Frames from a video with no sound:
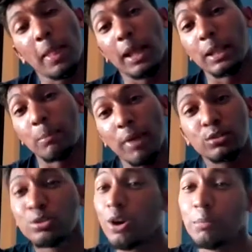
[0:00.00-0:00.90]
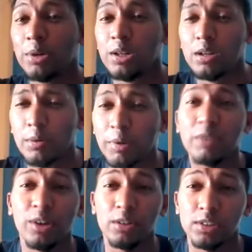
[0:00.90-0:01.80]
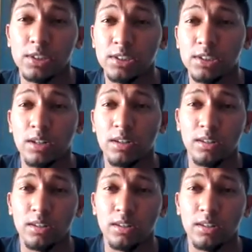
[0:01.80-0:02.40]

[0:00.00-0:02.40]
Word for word: and they're back to normal making fun of the teacher